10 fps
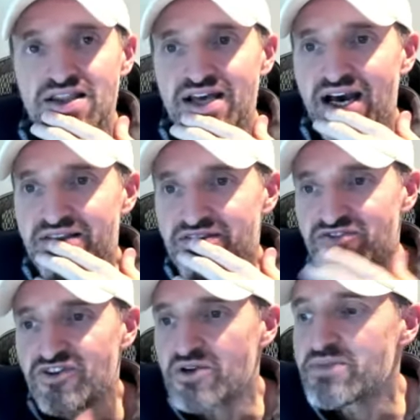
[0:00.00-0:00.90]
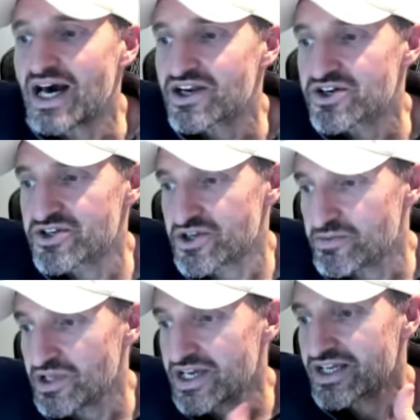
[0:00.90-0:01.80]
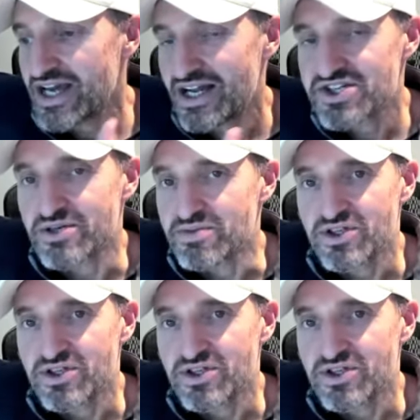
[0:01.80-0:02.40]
that fund managers are playing catch up.